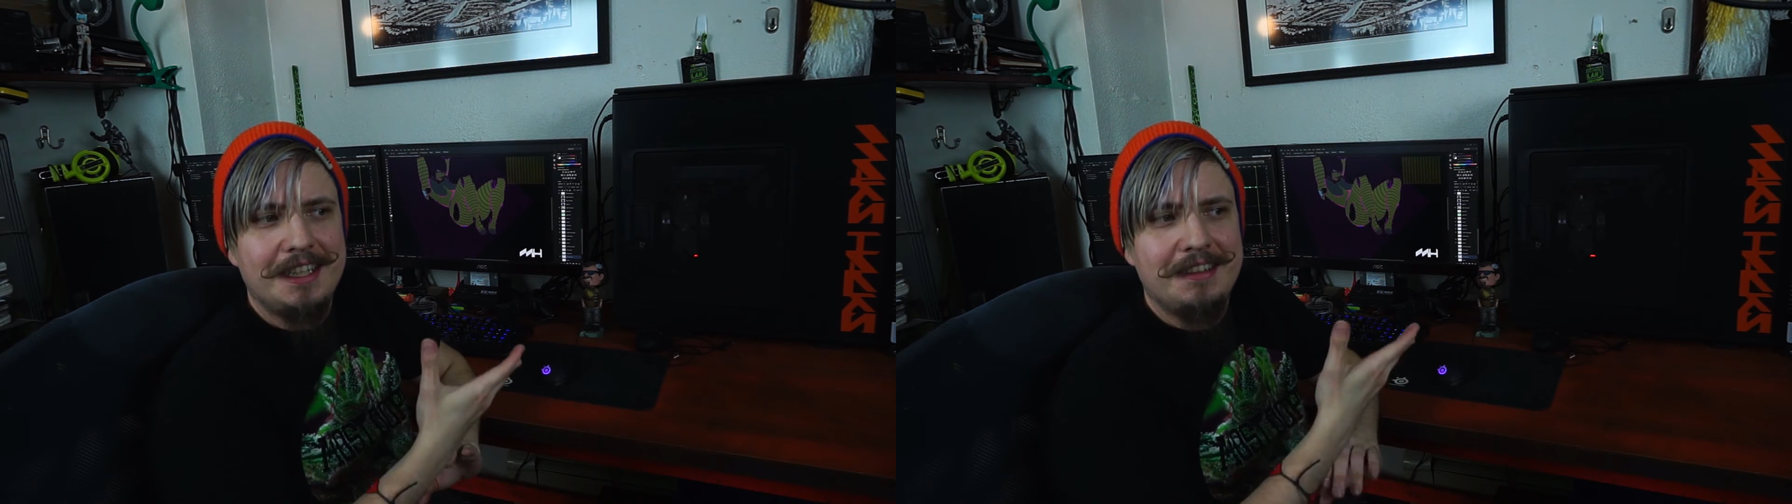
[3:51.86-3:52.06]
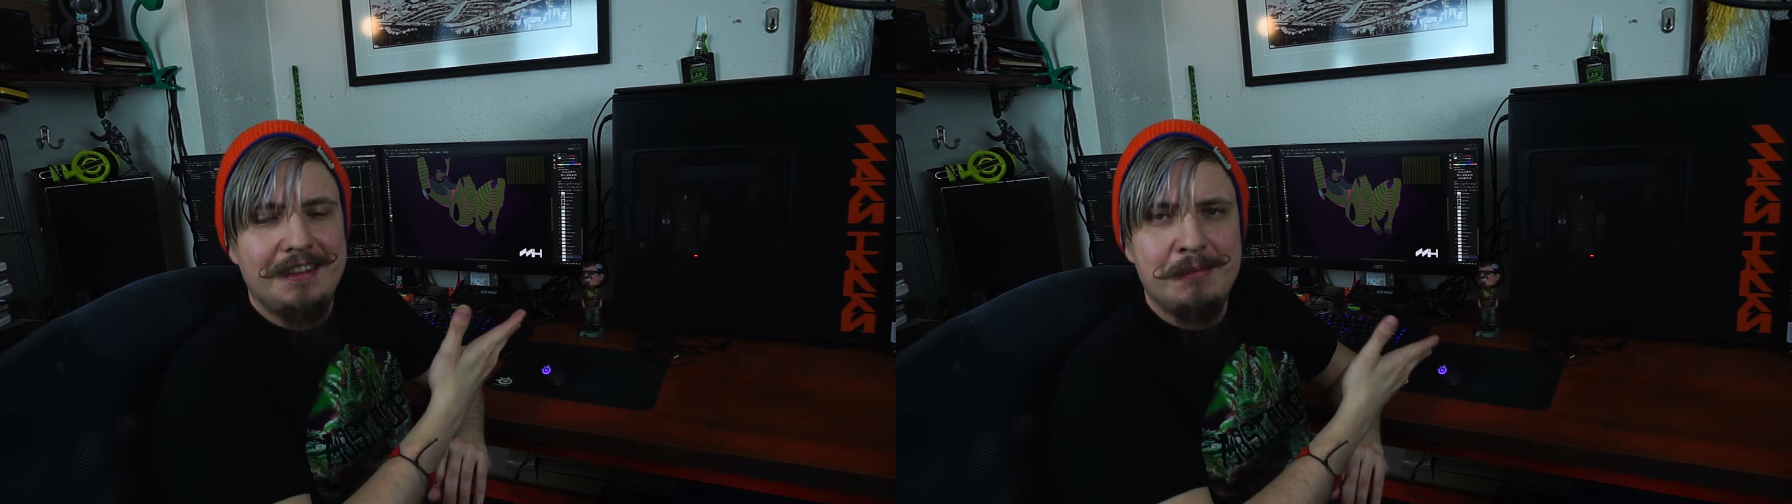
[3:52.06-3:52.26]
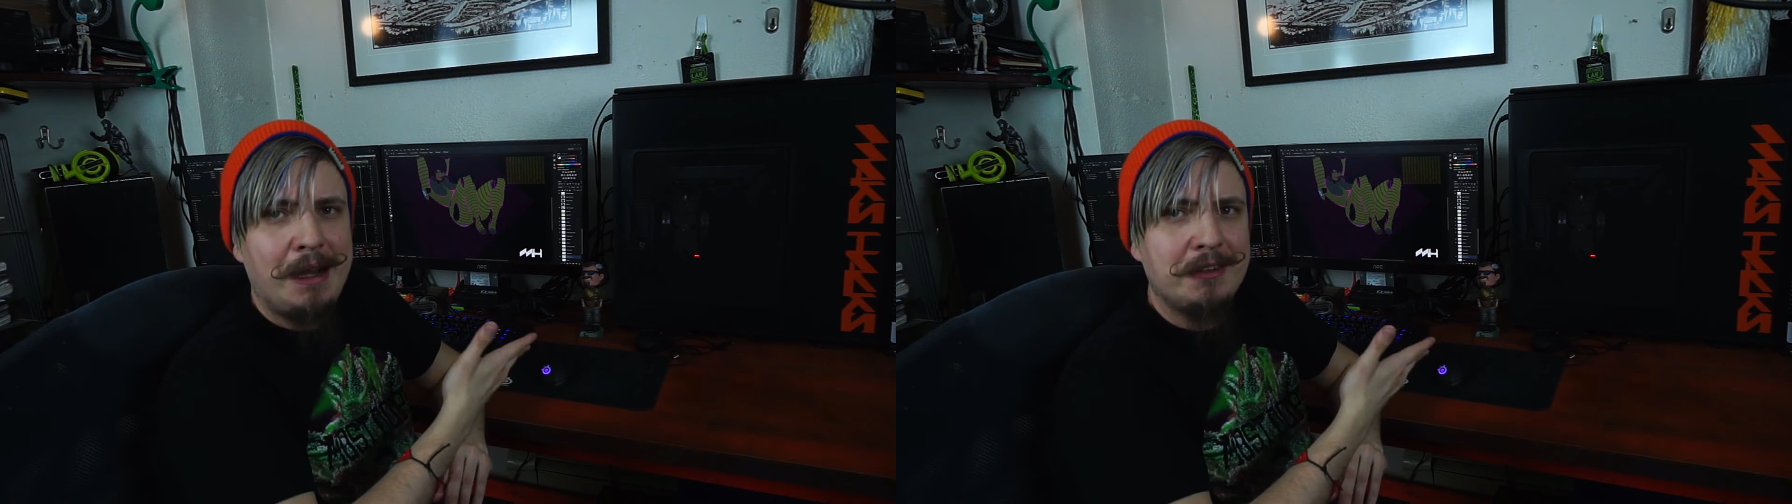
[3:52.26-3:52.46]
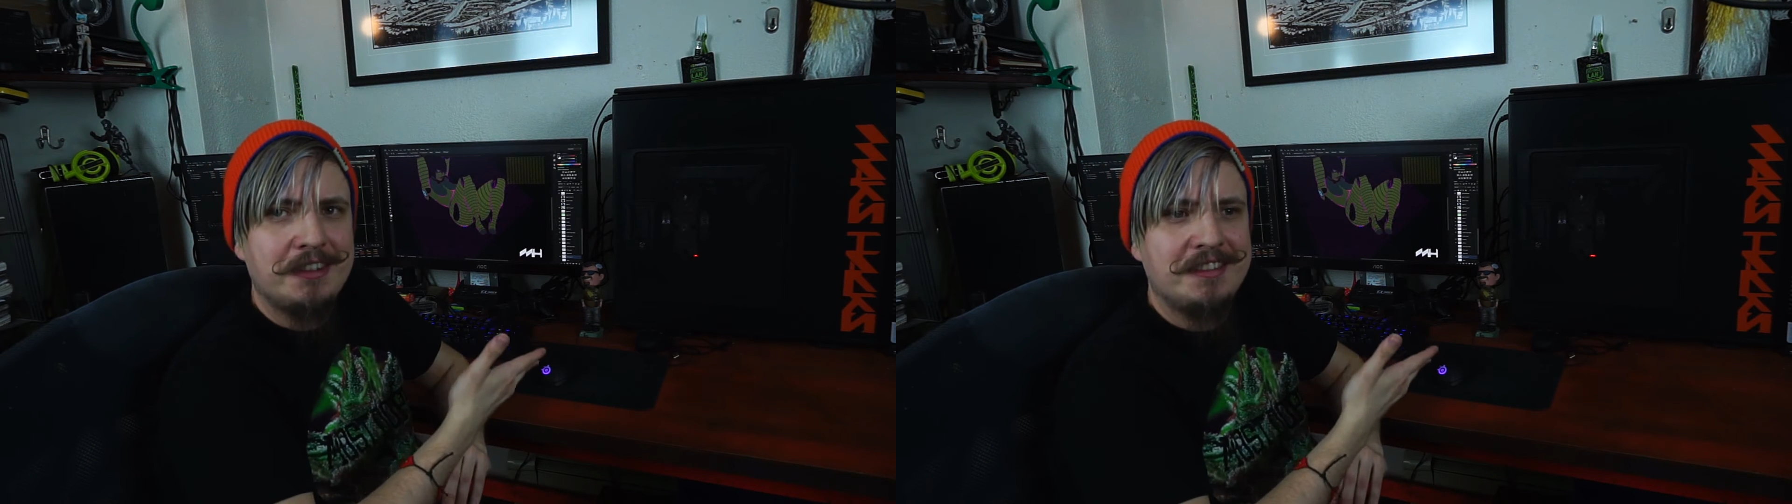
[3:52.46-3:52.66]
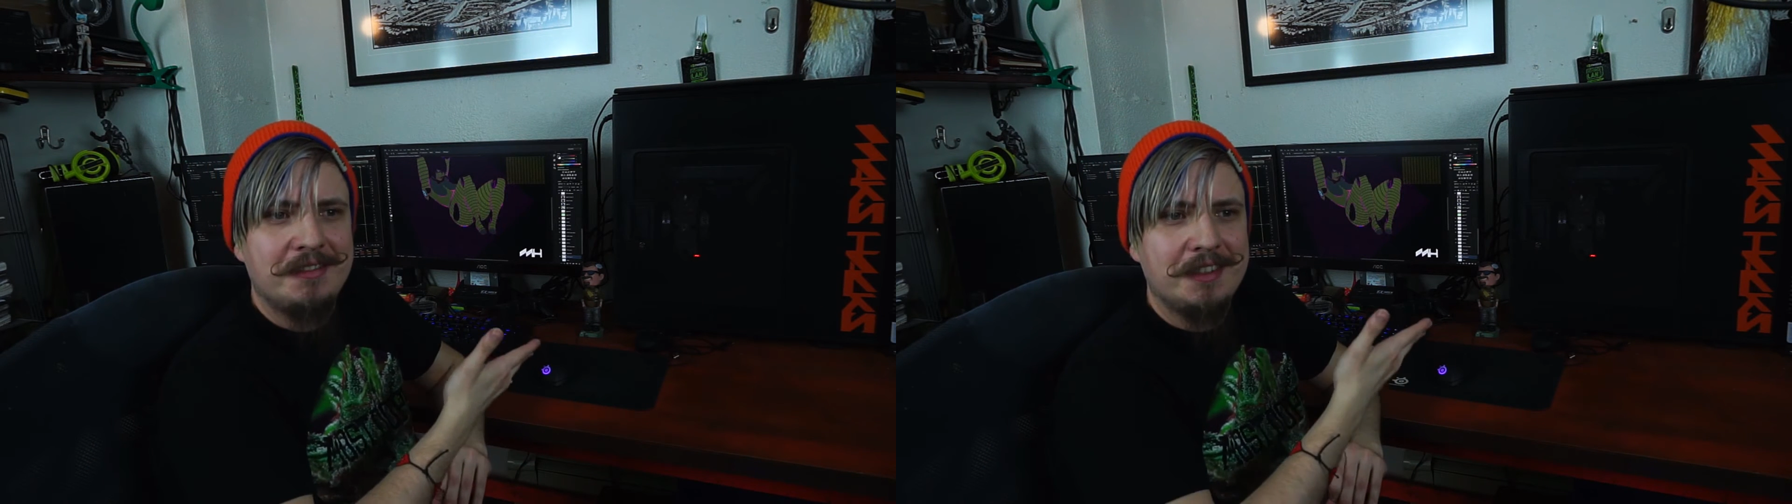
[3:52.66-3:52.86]
the mouse
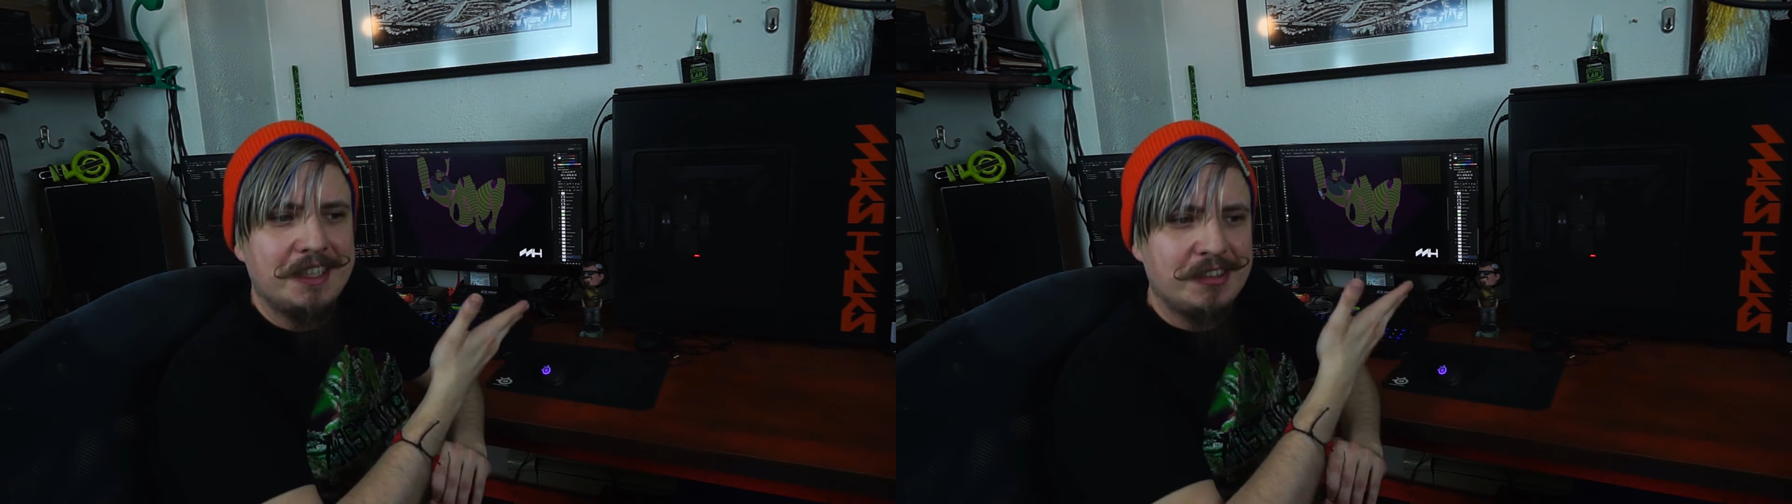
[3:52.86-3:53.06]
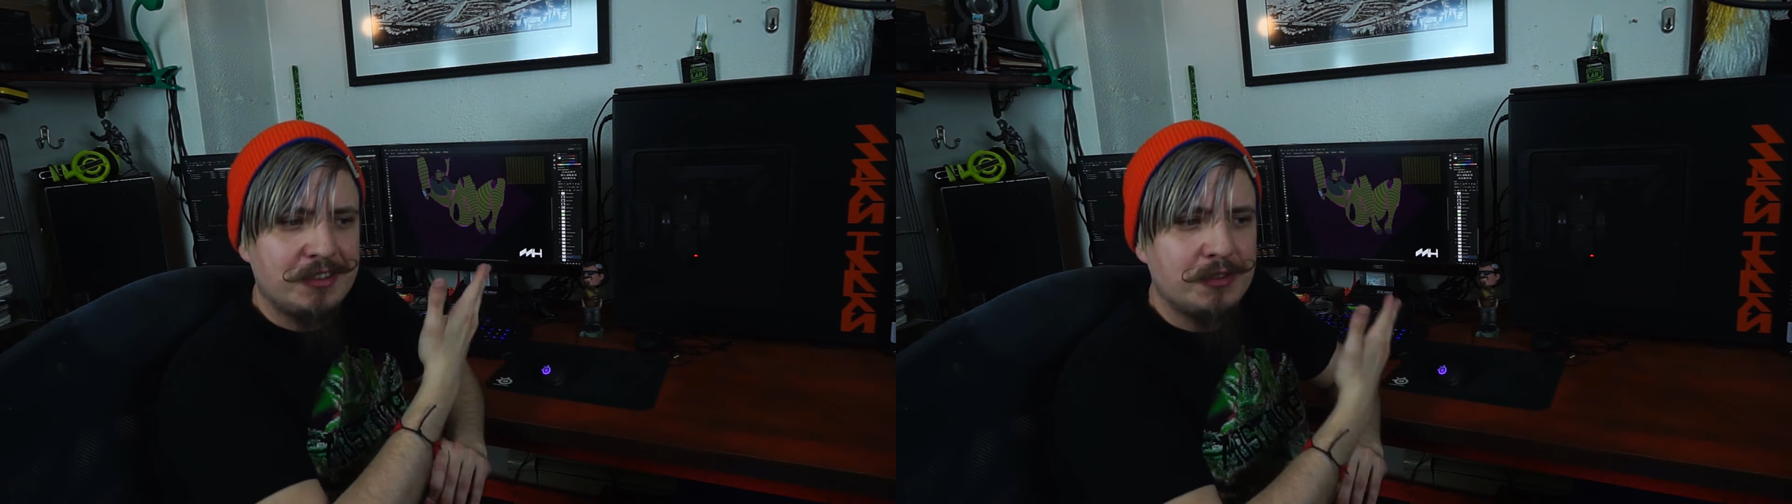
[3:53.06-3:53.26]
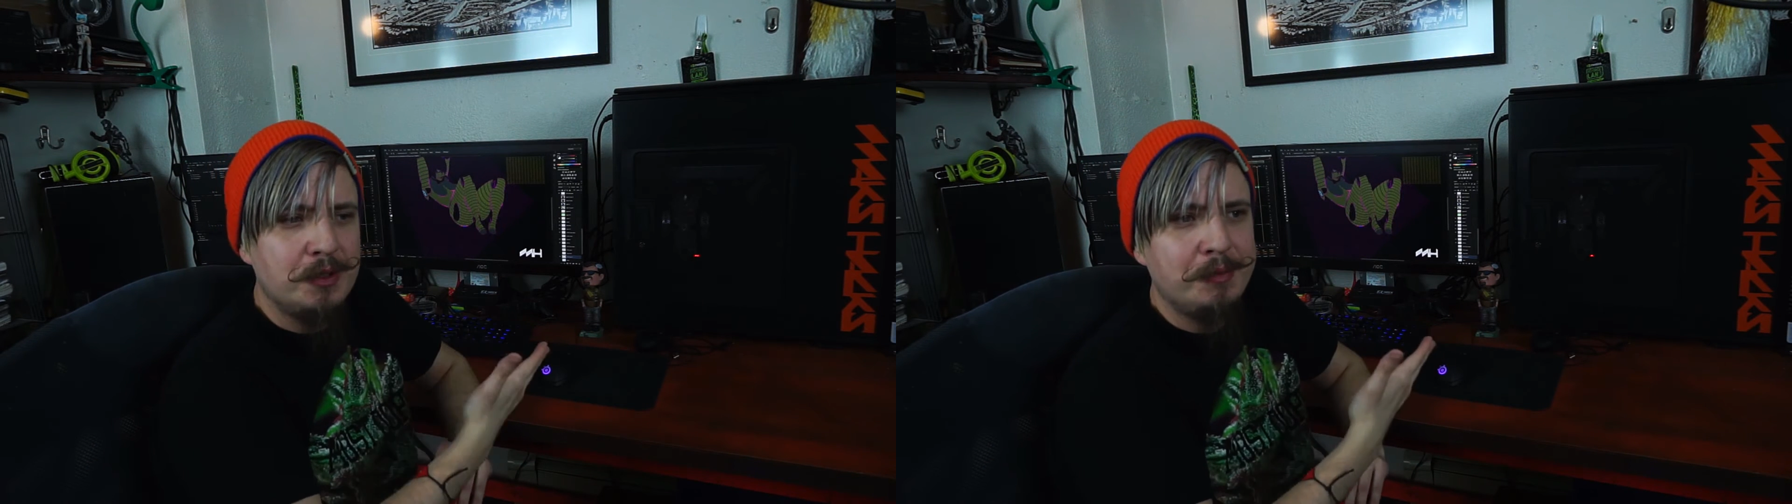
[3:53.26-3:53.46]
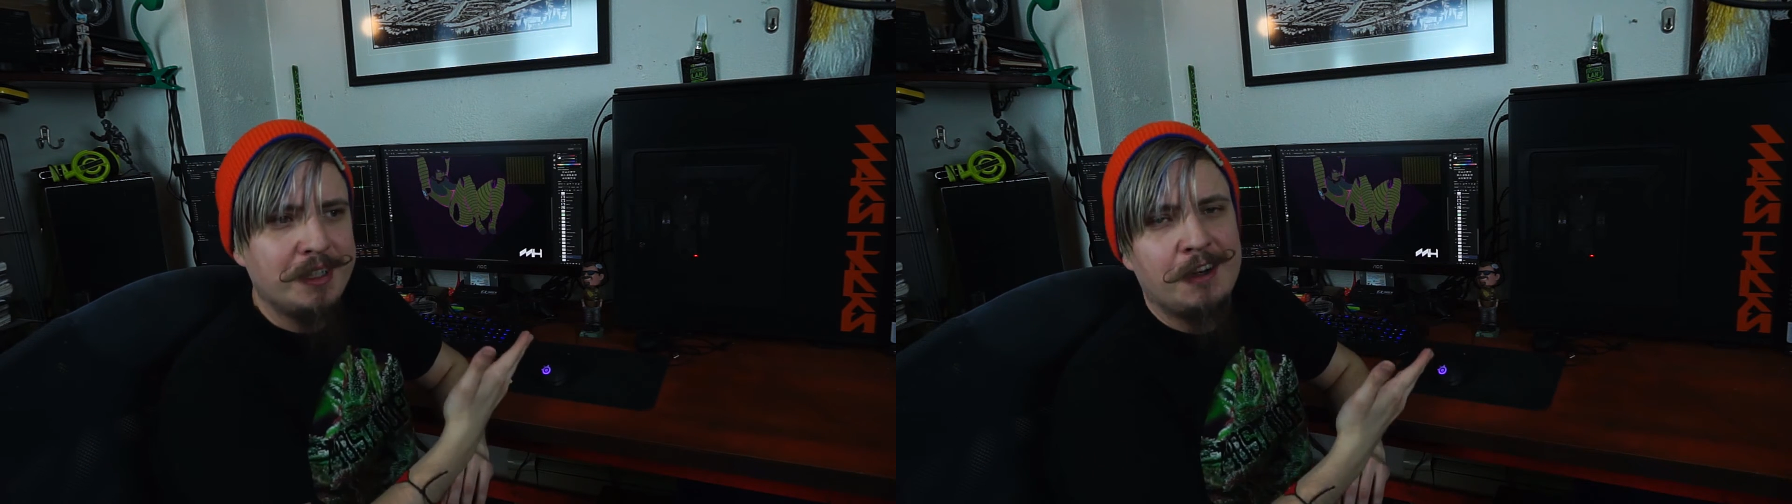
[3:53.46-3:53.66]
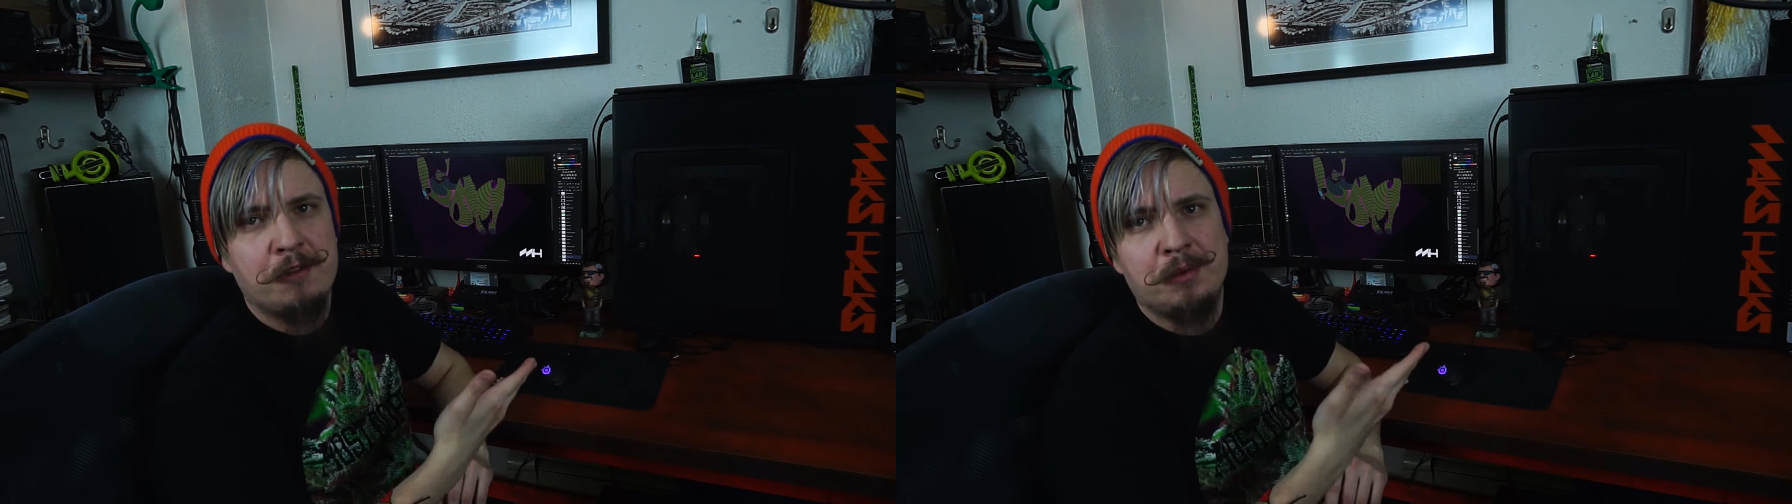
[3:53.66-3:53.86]
is extremely
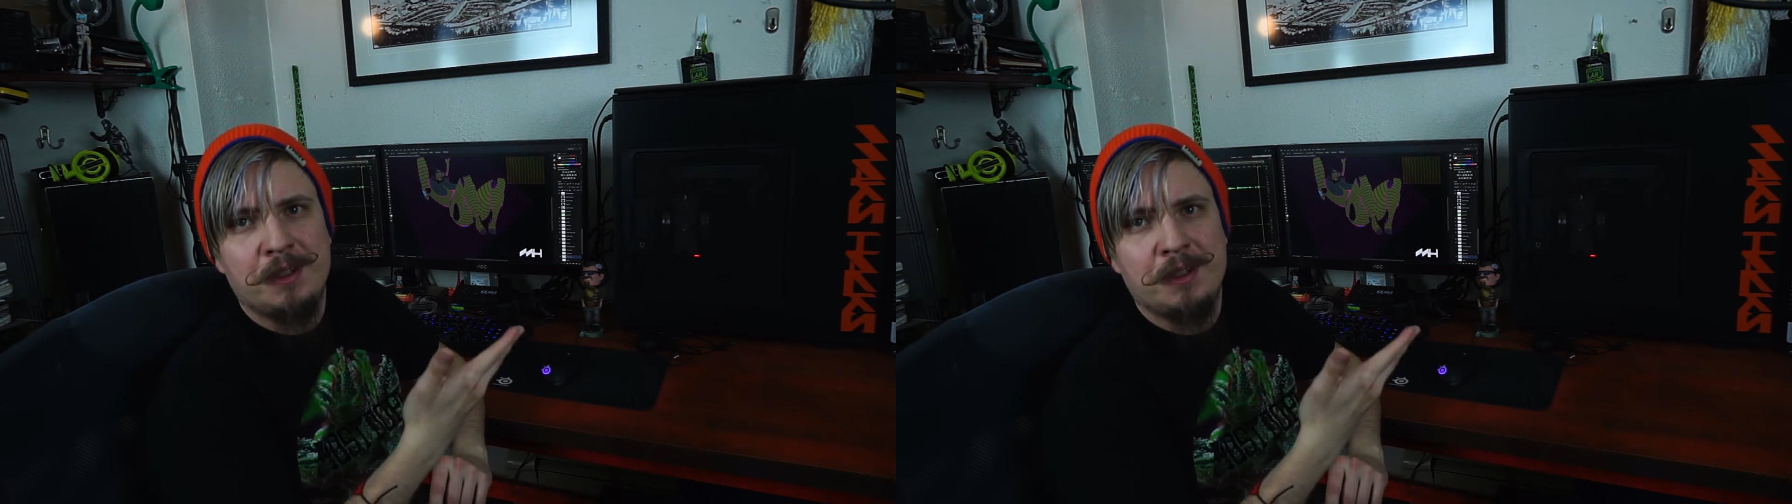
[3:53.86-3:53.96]
comfortable,